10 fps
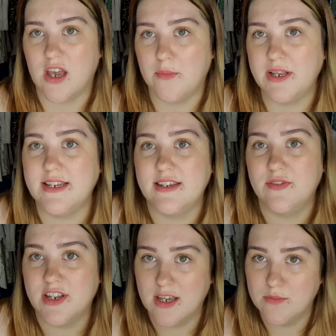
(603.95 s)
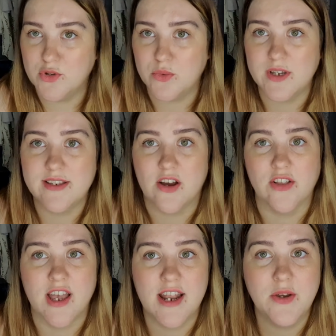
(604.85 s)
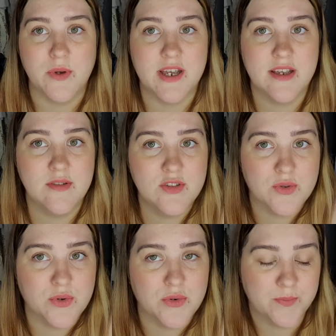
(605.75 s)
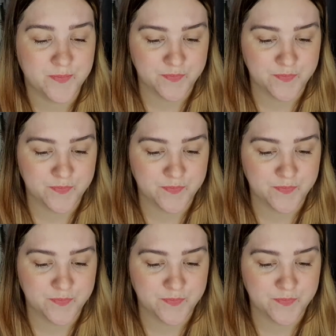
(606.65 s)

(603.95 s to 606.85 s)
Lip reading: I mean, David came 2 weeks early anyway, so